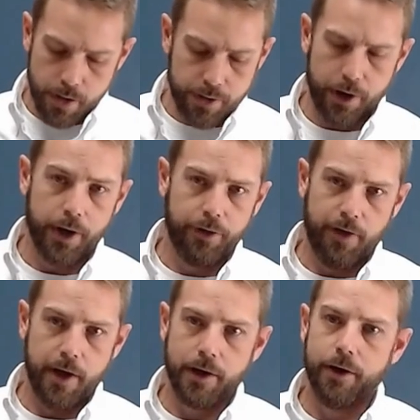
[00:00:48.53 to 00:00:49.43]
You're going to
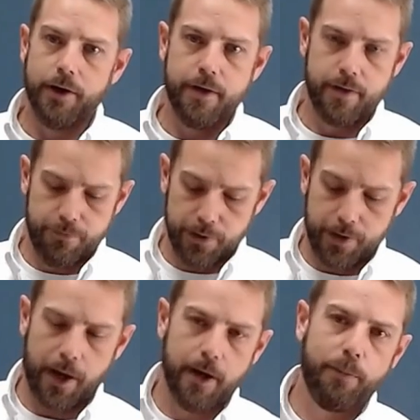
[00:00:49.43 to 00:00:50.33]
take your EzyFit
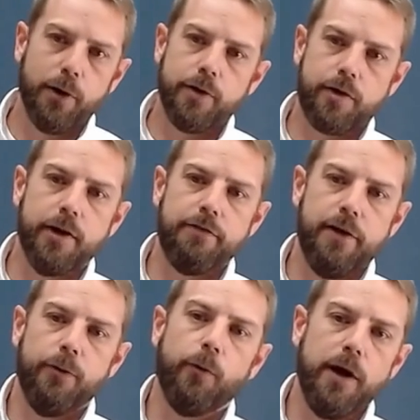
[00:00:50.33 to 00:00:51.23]
damper, it's going to
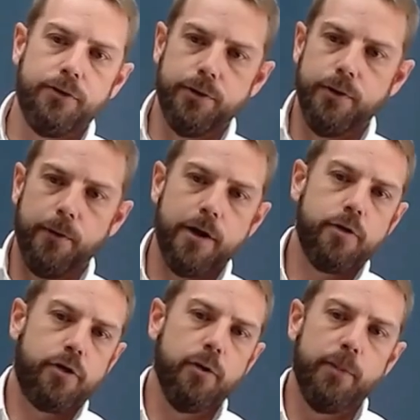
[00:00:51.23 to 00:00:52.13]
fit right through the
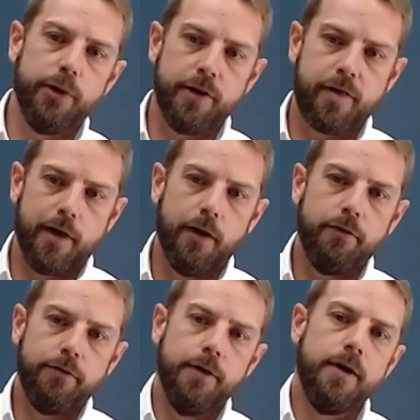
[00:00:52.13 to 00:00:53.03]
register boot
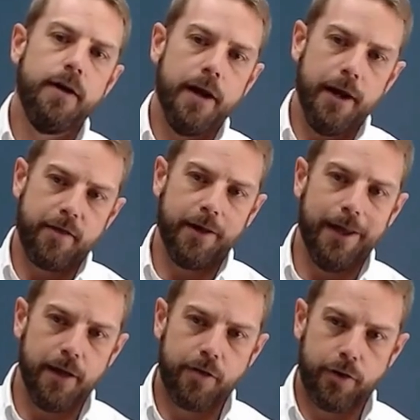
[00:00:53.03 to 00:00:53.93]
itself, and it's going to
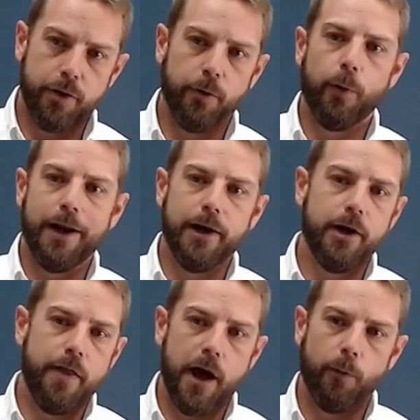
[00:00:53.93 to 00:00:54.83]
insert right
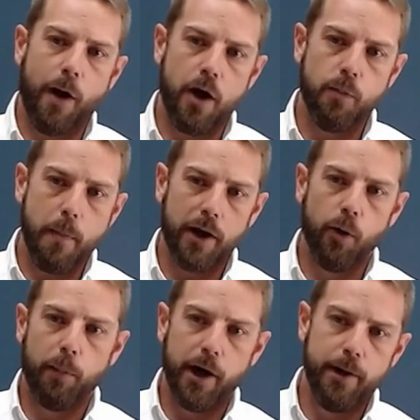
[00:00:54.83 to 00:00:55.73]
into that round metal
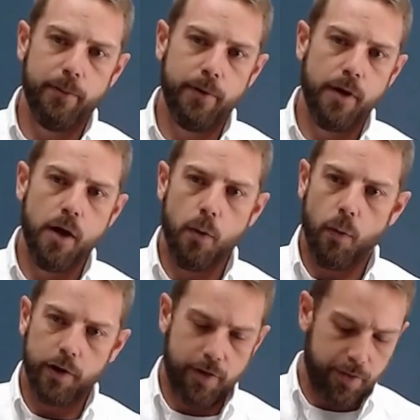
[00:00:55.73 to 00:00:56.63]
pipe.
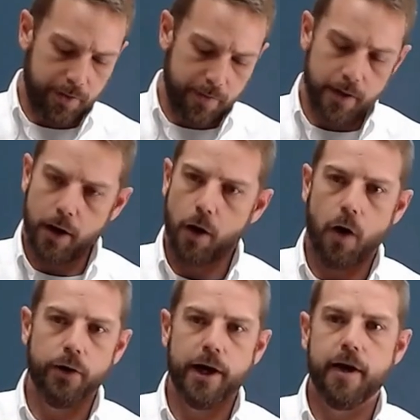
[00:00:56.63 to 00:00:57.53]
Once it's in there,
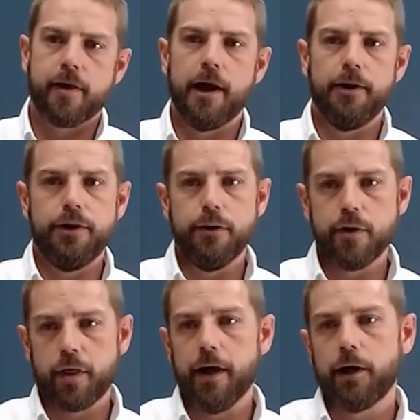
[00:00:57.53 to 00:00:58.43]
all you guys got to do
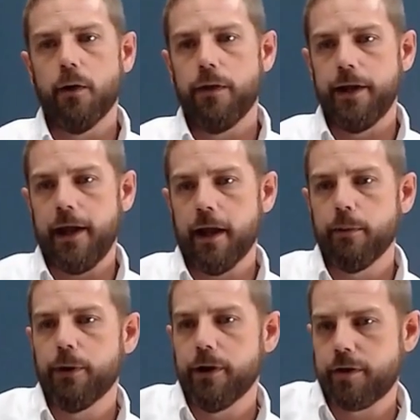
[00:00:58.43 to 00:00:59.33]
is let go of the
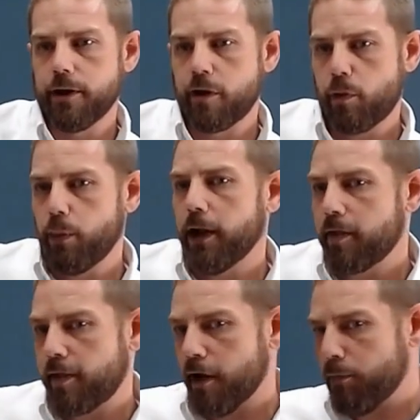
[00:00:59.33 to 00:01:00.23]
damper and it's going to spring
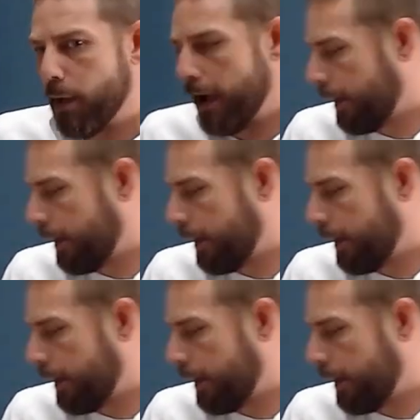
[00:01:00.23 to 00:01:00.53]
itself back